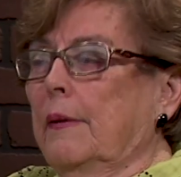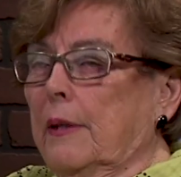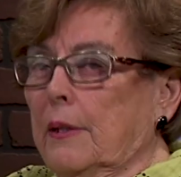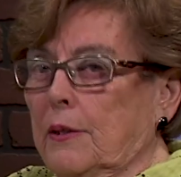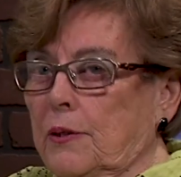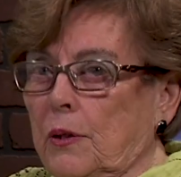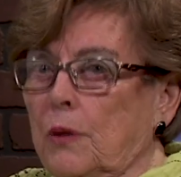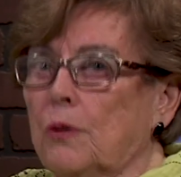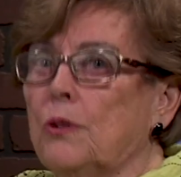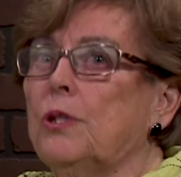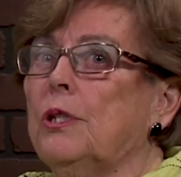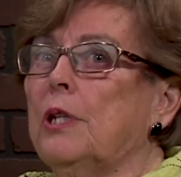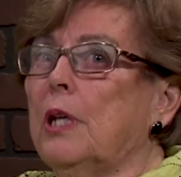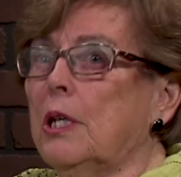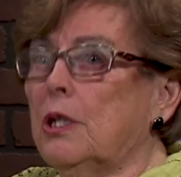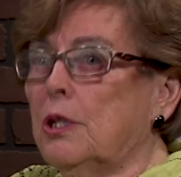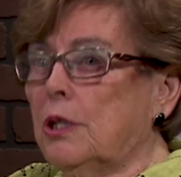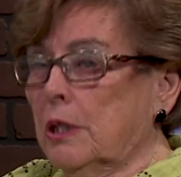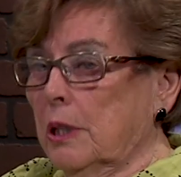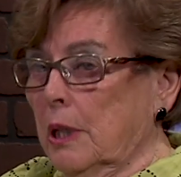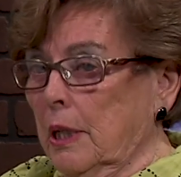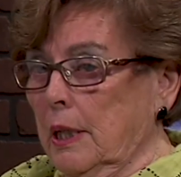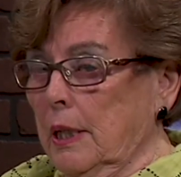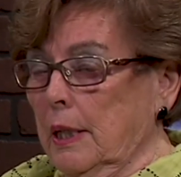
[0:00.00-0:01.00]
The
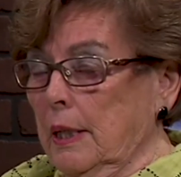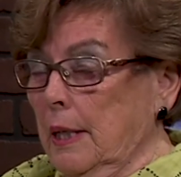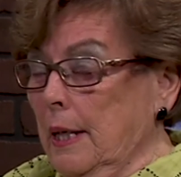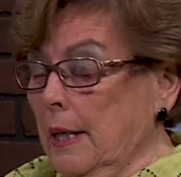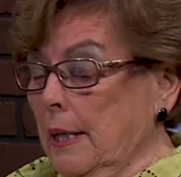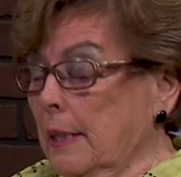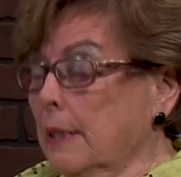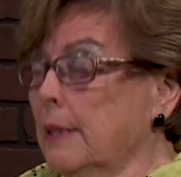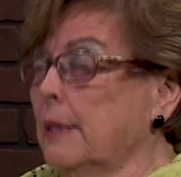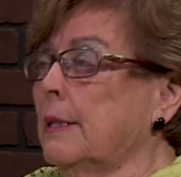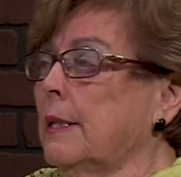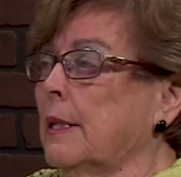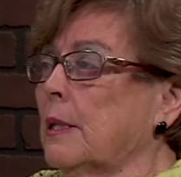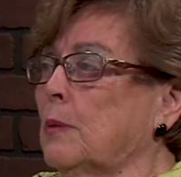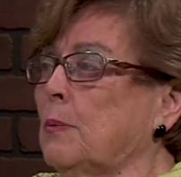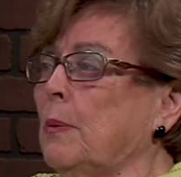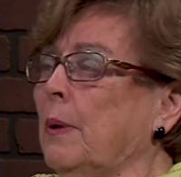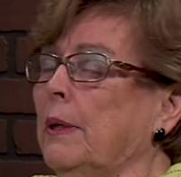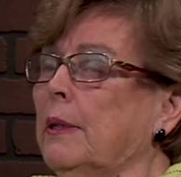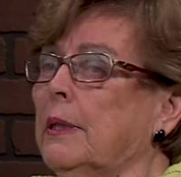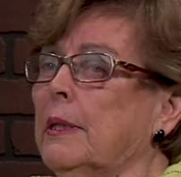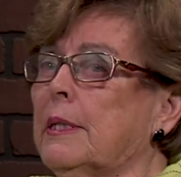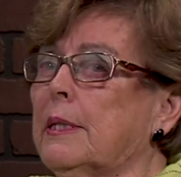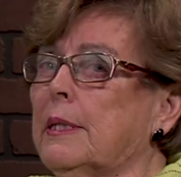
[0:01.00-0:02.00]
association is, as
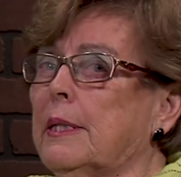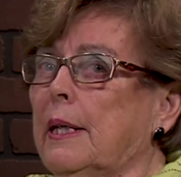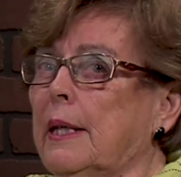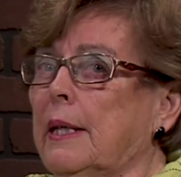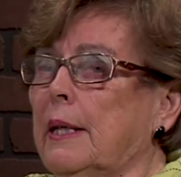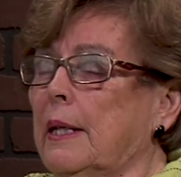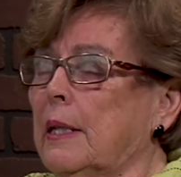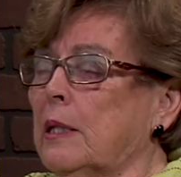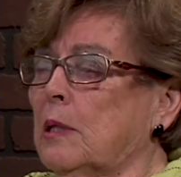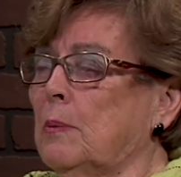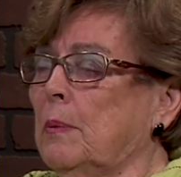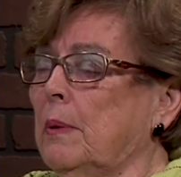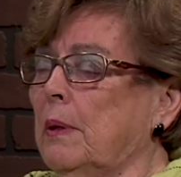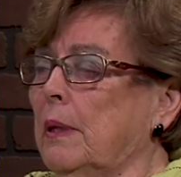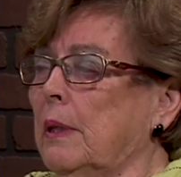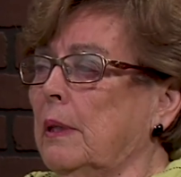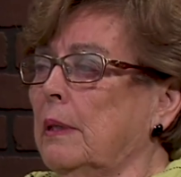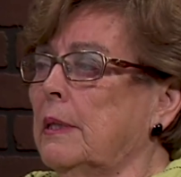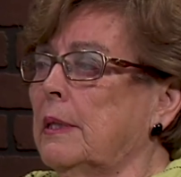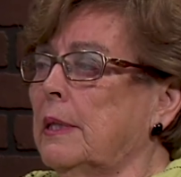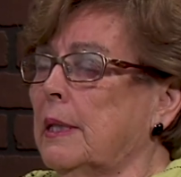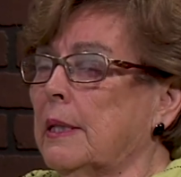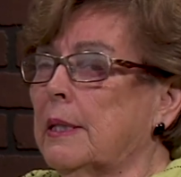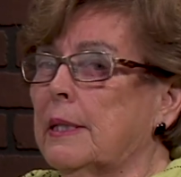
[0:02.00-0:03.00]
Brenda said, has
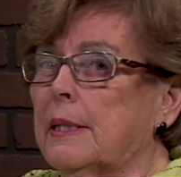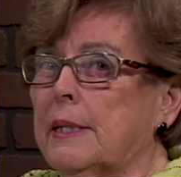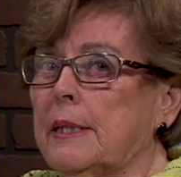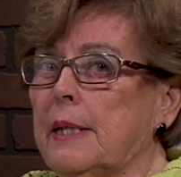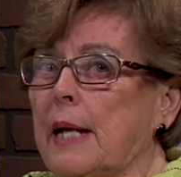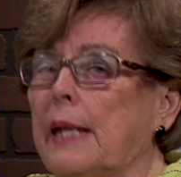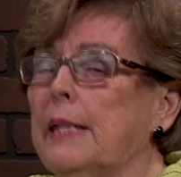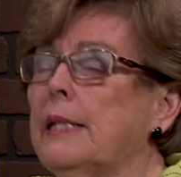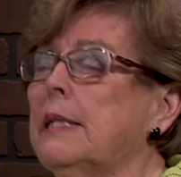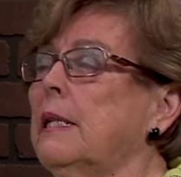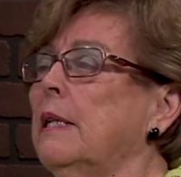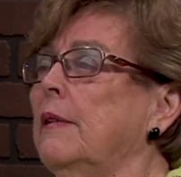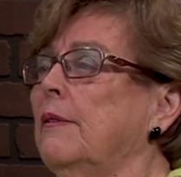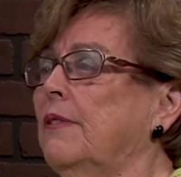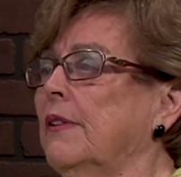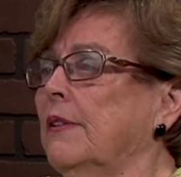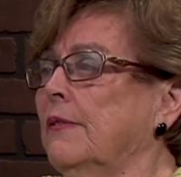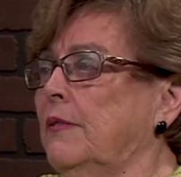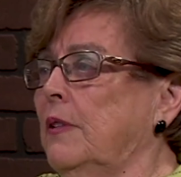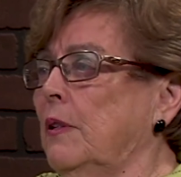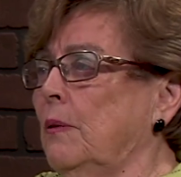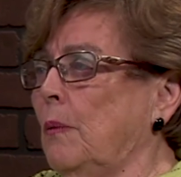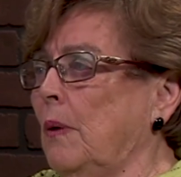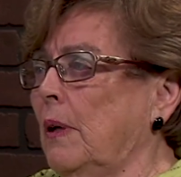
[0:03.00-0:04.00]
been since
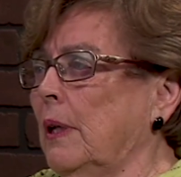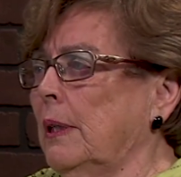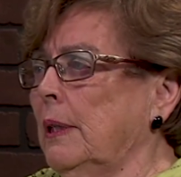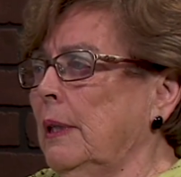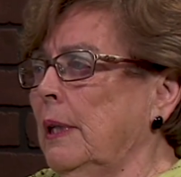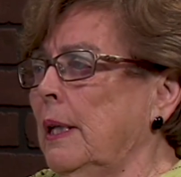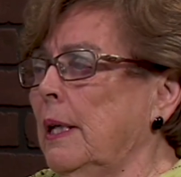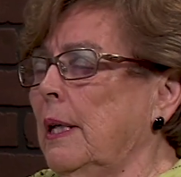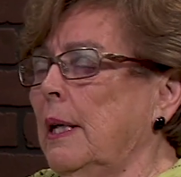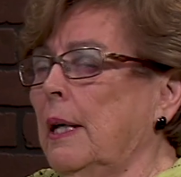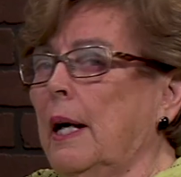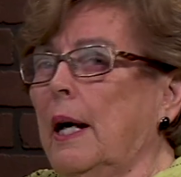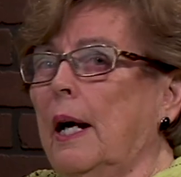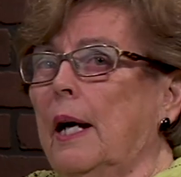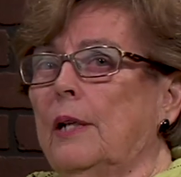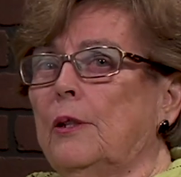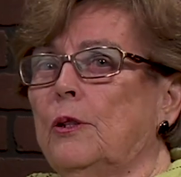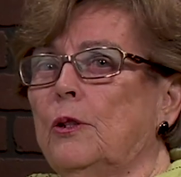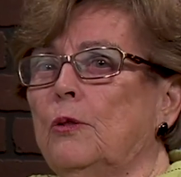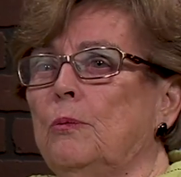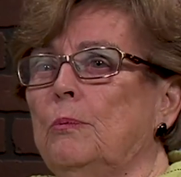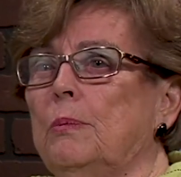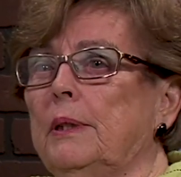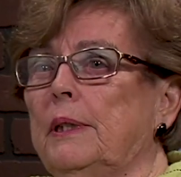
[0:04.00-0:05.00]
1951. I
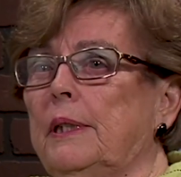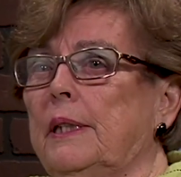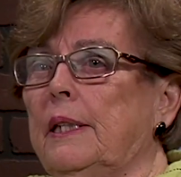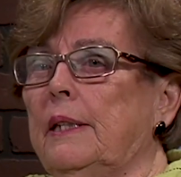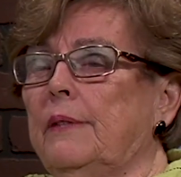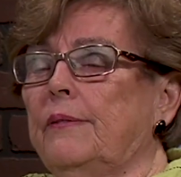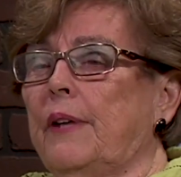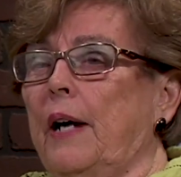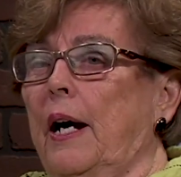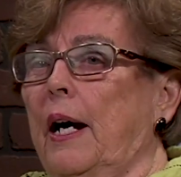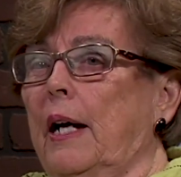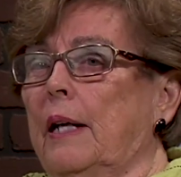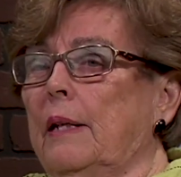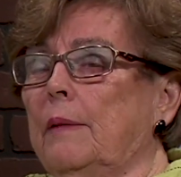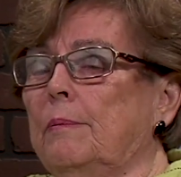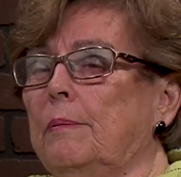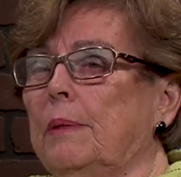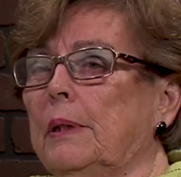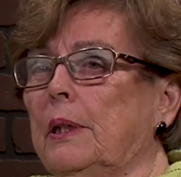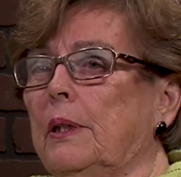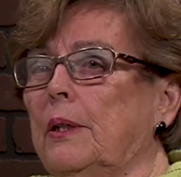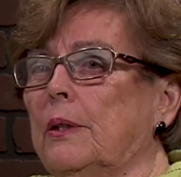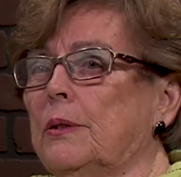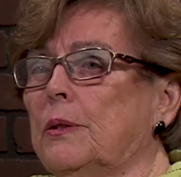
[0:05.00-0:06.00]
do believe I
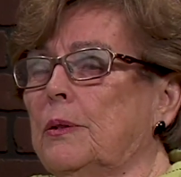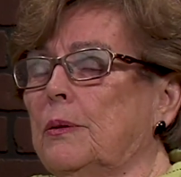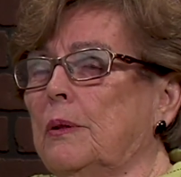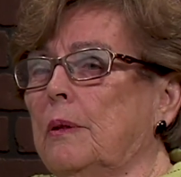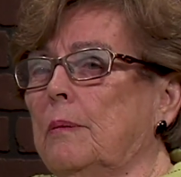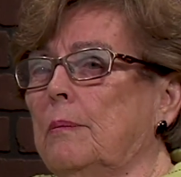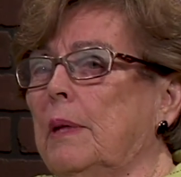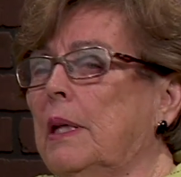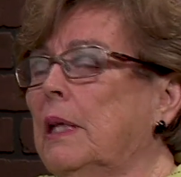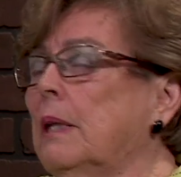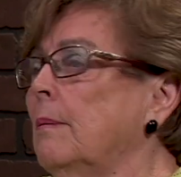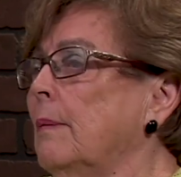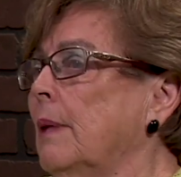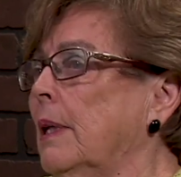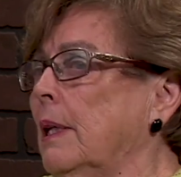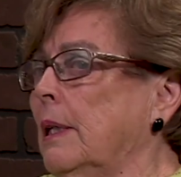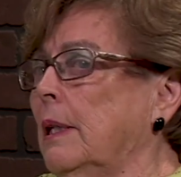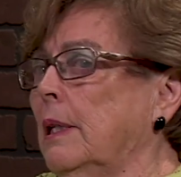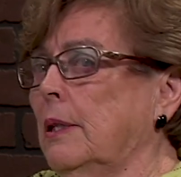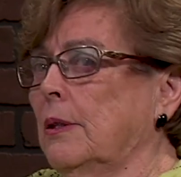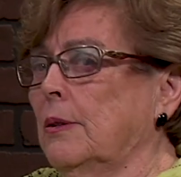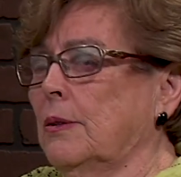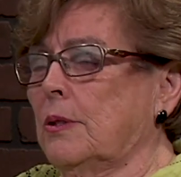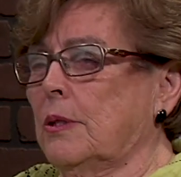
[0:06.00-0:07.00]
belonged to it many, many
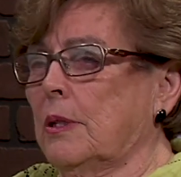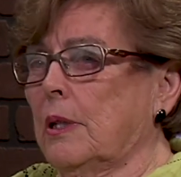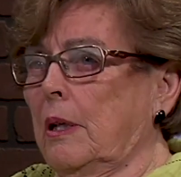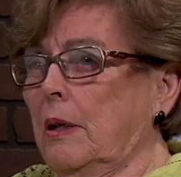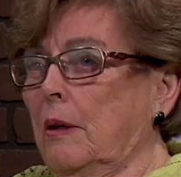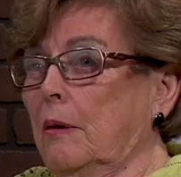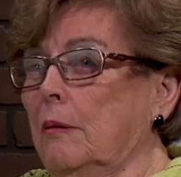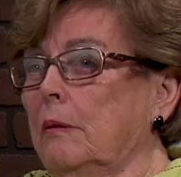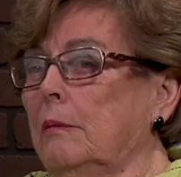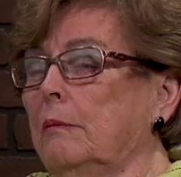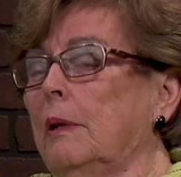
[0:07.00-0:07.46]
years ago.